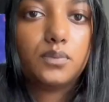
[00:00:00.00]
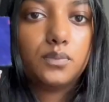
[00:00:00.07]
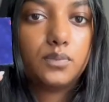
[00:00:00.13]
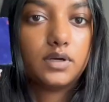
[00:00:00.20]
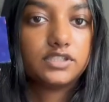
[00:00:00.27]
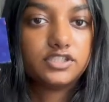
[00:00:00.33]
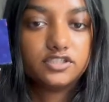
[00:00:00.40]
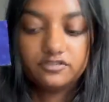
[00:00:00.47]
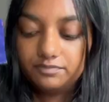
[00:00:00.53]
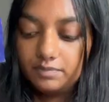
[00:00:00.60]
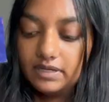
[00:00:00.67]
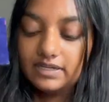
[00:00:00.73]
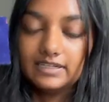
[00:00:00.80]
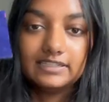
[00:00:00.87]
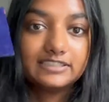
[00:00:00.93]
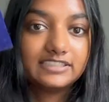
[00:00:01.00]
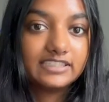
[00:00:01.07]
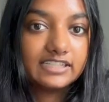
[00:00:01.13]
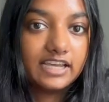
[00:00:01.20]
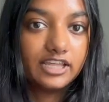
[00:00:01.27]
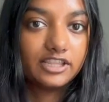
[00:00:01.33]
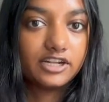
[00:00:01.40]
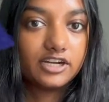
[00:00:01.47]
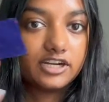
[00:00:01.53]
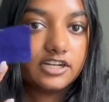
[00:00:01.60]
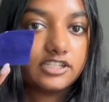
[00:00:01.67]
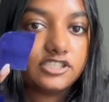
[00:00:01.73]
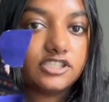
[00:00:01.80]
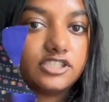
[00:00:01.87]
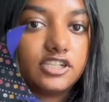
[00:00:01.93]
Once you've pinned it together,
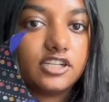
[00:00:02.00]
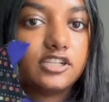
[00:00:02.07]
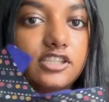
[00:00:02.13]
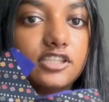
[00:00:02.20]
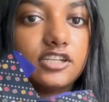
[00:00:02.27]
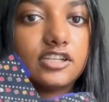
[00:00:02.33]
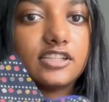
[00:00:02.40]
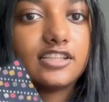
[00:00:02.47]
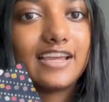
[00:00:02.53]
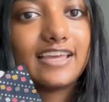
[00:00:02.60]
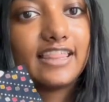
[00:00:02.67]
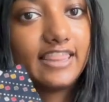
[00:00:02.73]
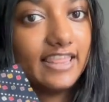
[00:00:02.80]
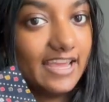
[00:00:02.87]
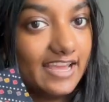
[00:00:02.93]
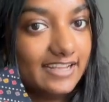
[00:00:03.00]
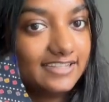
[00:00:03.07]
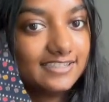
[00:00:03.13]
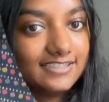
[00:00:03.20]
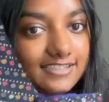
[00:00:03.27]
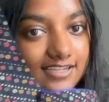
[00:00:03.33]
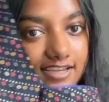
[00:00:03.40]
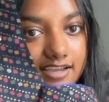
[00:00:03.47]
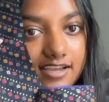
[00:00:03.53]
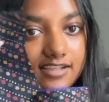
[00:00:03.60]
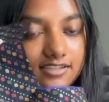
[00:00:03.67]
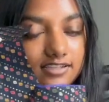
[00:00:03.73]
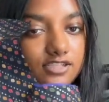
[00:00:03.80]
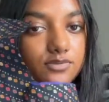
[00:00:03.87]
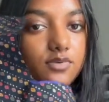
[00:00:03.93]
it should look like this.
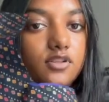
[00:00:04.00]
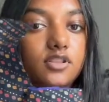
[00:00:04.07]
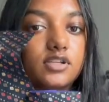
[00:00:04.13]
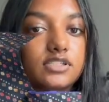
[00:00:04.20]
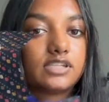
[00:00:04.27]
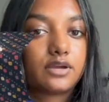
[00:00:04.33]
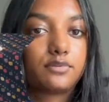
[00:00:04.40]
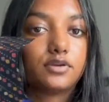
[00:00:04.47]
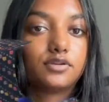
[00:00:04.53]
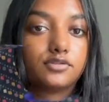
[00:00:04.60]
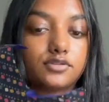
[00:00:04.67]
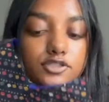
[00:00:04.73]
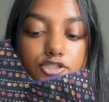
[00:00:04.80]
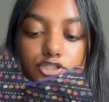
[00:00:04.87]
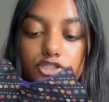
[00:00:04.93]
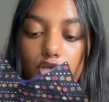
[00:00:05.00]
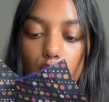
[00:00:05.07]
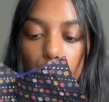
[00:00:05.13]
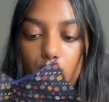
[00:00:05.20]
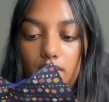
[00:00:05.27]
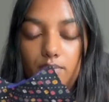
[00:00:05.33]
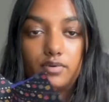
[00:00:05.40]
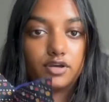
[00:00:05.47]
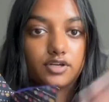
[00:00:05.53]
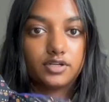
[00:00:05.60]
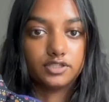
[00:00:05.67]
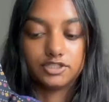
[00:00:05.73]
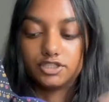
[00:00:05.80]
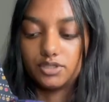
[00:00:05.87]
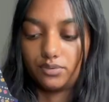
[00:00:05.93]
This is what it looks like when you sew it, when you're
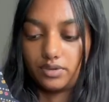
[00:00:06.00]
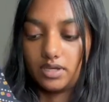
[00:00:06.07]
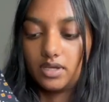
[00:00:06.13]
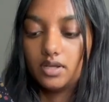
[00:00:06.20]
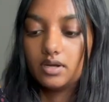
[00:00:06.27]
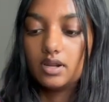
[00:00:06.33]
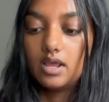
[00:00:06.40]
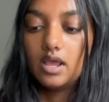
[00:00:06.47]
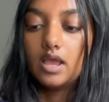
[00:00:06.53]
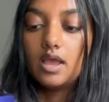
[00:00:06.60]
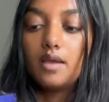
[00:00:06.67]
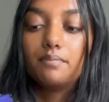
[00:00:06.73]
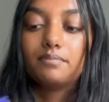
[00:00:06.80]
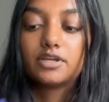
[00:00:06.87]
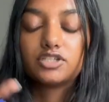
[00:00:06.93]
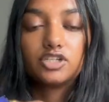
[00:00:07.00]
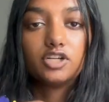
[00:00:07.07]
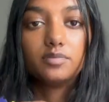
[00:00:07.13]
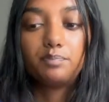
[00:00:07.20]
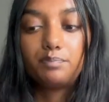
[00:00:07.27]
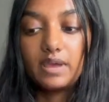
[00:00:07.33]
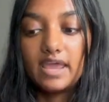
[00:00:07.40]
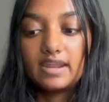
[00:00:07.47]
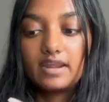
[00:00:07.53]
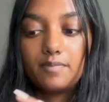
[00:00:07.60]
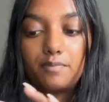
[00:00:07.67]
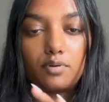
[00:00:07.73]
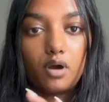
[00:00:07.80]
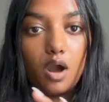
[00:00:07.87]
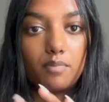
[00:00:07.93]
done sewing it. Make sure to pin it
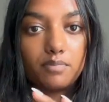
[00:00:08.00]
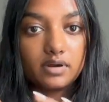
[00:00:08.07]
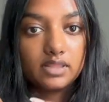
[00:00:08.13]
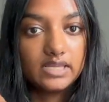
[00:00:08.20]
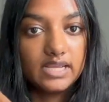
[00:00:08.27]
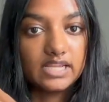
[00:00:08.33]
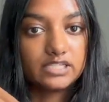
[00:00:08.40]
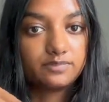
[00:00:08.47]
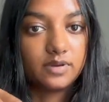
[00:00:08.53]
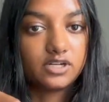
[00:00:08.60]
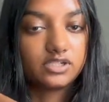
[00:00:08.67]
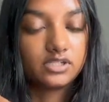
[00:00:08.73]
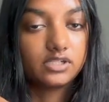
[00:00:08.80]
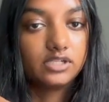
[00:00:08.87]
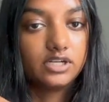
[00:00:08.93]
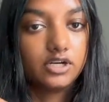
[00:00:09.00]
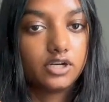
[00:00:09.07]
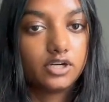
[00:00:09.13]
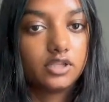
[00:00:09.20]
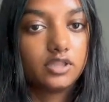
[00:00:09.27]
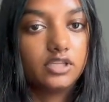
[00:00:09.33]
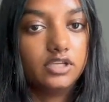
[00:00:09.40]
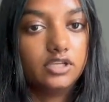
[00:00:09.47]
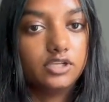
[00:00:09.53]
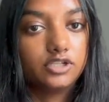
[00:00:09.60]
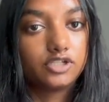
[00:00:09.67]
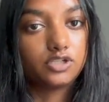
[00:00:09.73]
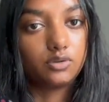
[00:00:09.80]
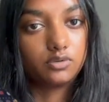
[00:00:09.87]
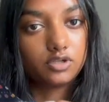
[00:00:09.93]
properly, especially near the
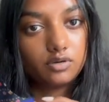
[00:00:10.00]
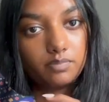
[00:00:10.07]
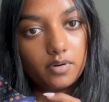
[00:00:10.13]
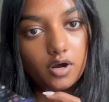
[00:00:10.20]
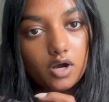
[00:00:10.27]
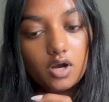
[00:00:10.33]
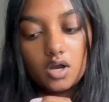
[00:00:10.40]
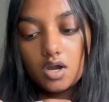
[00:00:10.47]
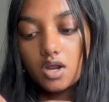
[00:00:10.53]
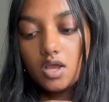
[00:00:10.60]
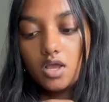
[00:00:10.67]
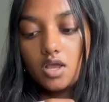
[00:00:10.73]
shoulder part.